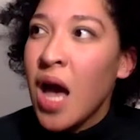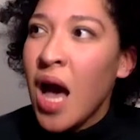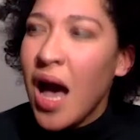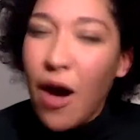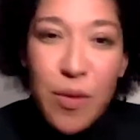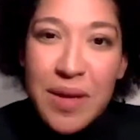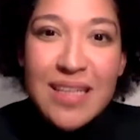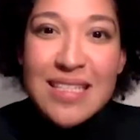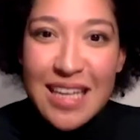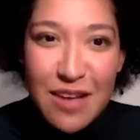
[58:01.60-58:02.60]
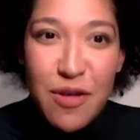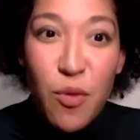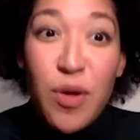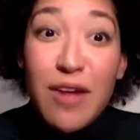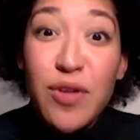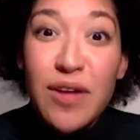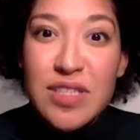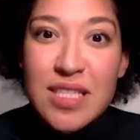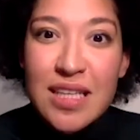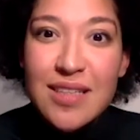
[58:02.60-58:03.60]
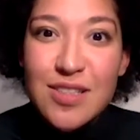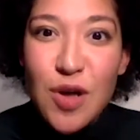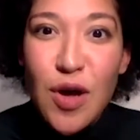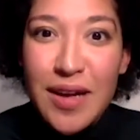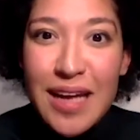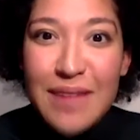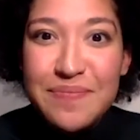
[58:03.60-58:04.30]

how amazing if I won't ever have to sing this song again.